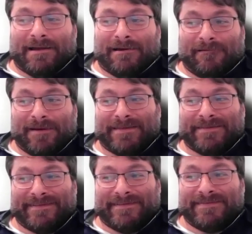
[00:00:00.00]

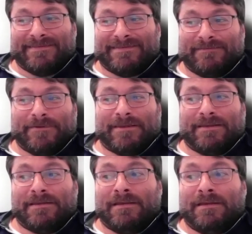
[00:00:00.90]
coalition to
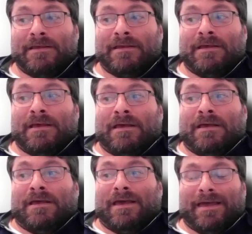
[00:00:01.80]
be
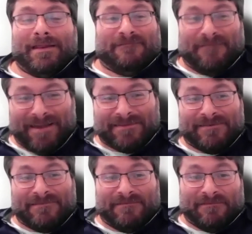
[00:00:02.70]
an
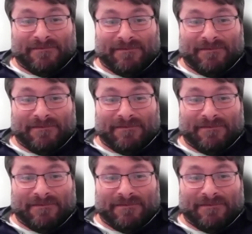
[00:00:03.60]
effective